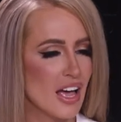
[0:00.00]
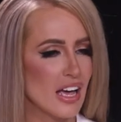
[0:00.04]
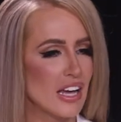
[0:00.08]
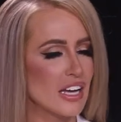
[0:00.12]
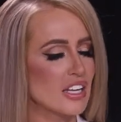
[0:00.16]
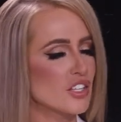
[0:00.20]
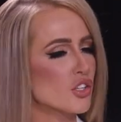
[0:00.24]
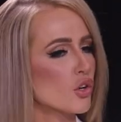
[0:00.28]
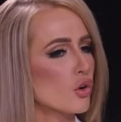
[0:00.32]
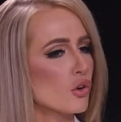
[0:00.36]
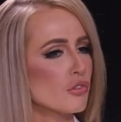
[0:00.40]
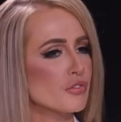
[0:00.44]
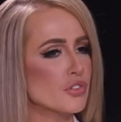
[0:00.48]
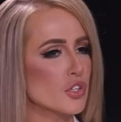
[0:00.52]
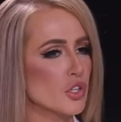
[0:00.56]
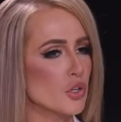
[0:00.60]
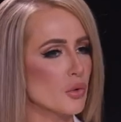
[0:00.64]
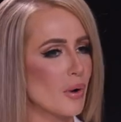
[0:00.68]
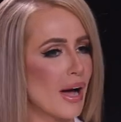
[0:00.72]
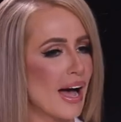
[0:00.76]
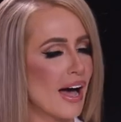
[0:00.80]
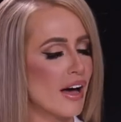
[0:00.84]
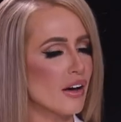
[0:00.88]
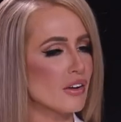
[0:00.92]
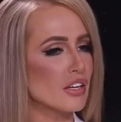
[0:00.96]
In your view,
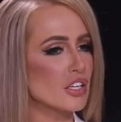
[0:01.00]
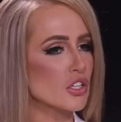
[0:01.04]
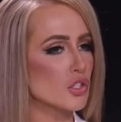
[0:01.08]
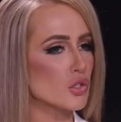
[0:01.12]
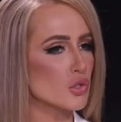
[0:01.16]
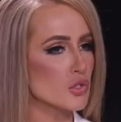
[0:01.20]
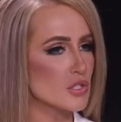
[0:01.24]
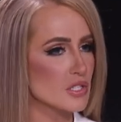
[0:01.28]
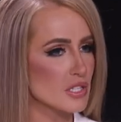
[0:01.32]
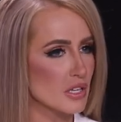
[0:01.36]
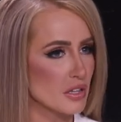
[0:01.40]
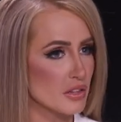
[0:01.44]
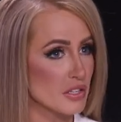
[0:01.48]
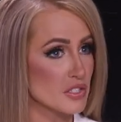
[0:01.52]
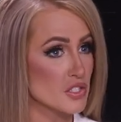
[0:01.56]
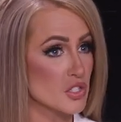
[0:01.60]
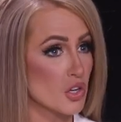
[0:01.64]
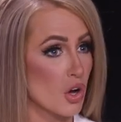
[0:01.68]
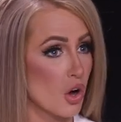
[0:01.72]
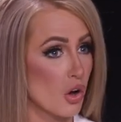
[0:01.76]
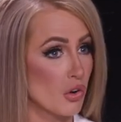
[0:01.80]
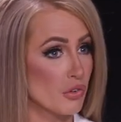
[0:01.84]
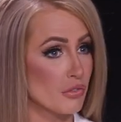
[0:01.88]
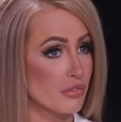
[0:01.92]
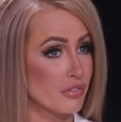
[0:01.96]
how do you see this
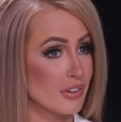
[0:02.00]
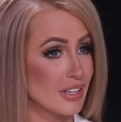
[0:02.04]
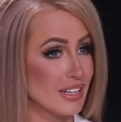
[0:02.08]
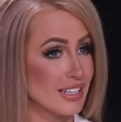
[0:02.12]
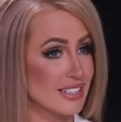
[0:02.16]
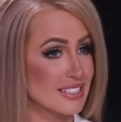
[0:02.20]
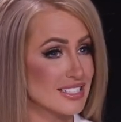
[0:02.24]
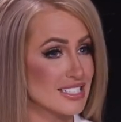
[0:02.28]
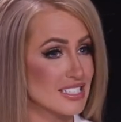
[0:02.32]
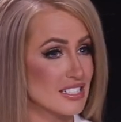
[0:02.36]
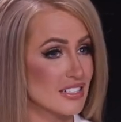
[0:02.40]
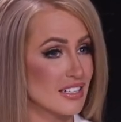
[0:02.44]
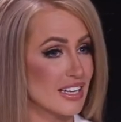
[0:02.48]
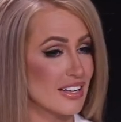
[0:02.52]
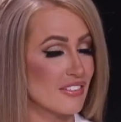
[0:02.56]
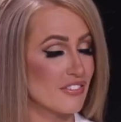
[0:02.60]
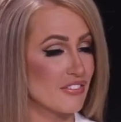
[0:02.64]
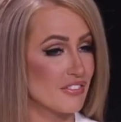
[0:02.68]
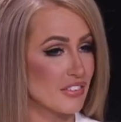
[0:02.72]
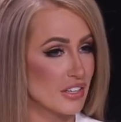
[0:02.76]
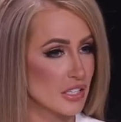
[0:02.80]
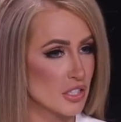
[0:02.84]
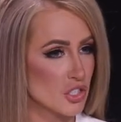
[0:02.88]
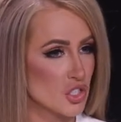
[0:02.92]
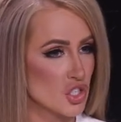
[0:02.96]
conflict
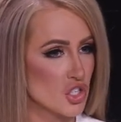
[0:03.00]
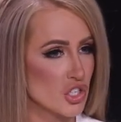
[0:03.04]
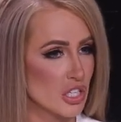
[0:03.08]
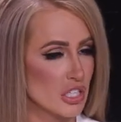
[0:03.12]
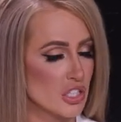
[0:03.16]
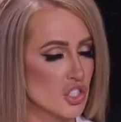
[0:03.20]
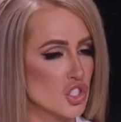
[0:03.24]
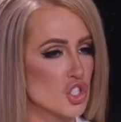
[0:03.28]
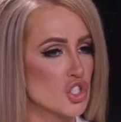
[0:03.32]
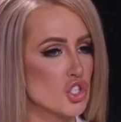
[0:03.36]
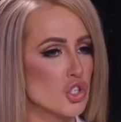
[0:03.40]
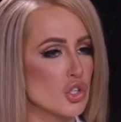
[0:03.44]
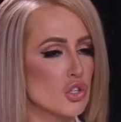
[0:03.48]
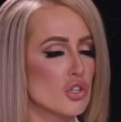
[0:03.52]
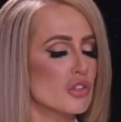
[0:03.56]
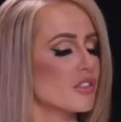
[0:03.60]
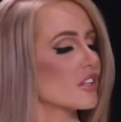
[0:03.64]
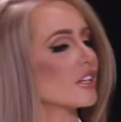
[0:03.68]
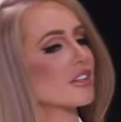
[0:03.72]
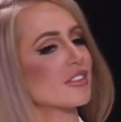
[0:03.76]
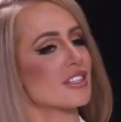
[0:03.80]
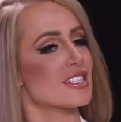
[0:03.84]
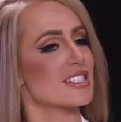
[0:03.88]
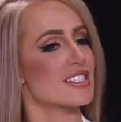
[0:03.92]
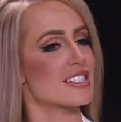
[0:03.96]
finishing. Do you
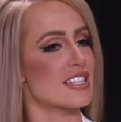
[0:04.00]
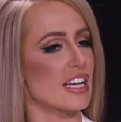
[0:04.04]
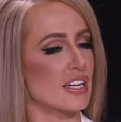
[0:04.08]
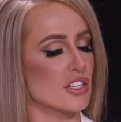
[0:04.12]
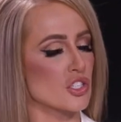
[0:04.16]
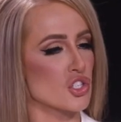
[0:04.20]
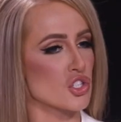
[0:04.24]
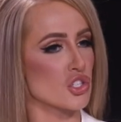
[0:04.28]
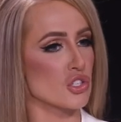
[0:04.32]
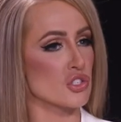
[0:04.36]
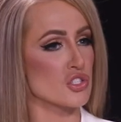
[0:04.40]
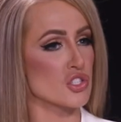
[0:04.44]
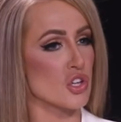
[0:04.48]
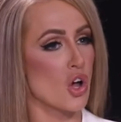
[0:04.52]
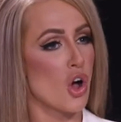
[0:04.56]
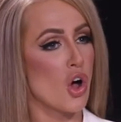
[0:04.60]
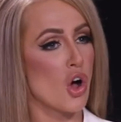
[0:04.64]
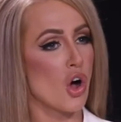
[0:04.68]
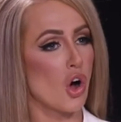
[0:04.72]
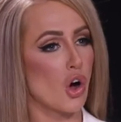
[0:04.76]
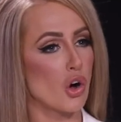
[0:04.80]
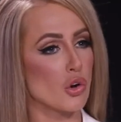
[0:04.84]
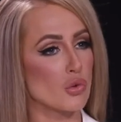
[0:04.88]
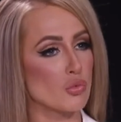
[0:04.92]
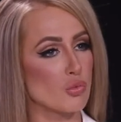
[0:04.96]
think the sanctions
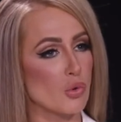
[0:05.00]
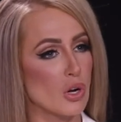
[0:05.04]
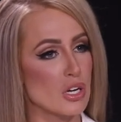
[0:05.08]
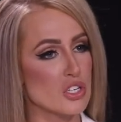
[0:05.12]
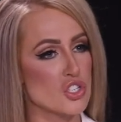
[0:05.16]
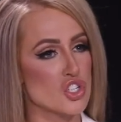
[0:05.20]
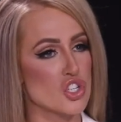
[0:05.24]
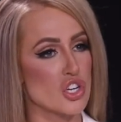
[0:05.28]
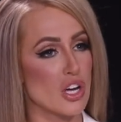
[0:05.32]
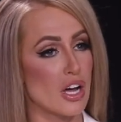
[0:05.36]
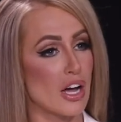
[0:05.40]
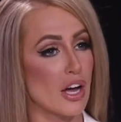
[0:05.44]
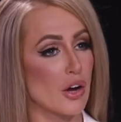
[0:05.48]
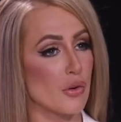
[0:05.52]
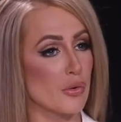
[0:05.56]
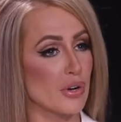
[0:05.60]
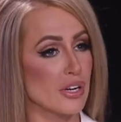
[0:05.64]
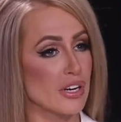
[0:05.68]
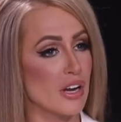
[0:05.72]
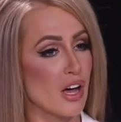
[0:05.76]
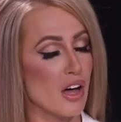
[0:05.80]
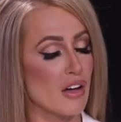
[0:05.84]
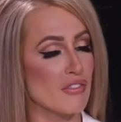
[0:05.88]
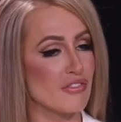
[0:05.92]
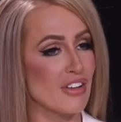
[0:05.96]
on Russia are
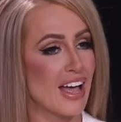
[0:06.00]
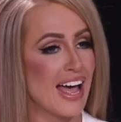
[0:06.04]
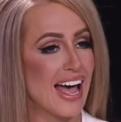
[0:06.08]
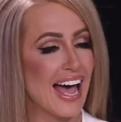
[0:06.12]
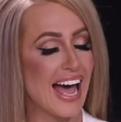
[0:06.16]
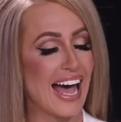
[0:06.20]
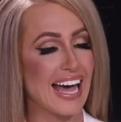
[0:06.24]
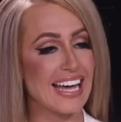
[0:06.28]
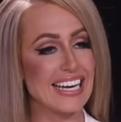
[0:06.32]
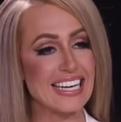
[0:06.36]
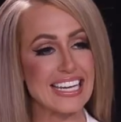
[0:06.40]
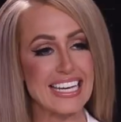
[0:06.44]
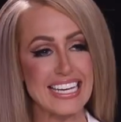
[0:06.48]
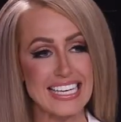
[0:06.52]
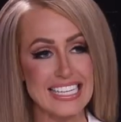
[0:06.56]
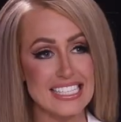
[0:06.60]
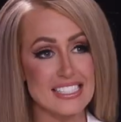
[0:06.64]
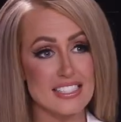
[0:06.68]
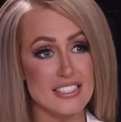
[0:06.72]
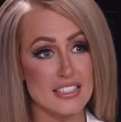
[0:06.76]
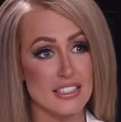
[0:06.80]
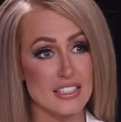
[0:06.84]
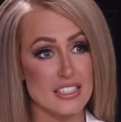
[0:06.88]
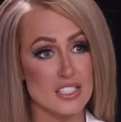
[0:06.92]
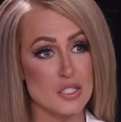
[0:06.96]
enough? And is
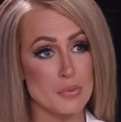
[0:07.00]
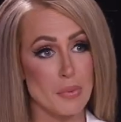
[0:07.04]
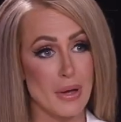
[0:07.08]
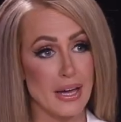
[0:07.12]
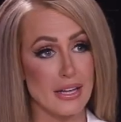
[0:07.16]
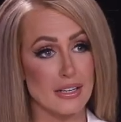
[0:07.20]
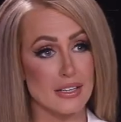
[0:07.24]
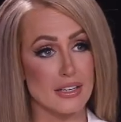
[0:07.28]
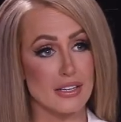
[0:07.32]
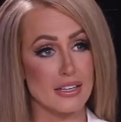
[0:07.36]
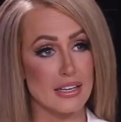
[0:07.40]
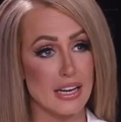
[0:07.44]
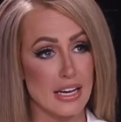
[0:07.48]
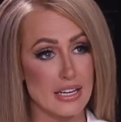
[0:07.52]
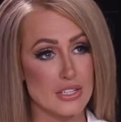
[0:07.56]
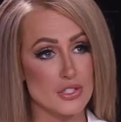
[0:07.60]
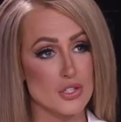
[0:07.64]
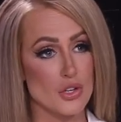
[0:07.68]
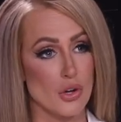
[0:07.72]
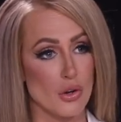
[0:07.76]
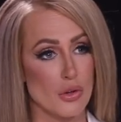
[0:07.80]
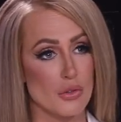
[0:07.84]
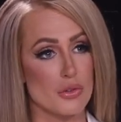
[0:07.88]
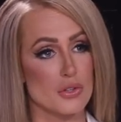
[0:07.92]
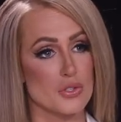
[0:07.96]
an expanded
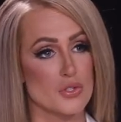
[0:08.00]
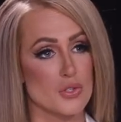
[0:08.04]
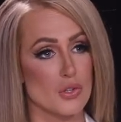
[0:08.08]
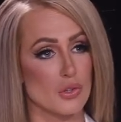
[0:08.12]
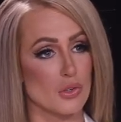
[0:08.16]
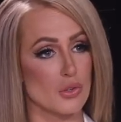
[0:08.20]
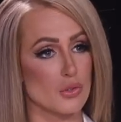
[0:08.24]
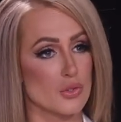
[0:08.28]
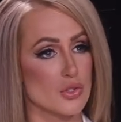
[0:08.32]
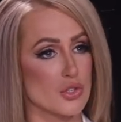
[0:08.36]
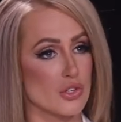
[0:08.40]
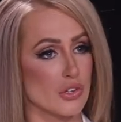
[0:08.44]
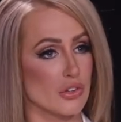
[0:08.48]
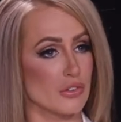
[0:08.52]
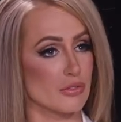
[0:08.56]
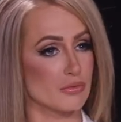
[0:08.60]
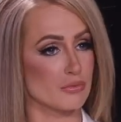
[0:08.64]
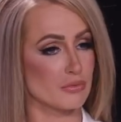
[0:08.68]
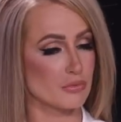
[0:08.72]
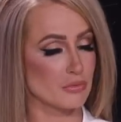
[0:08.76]
NATO the solution?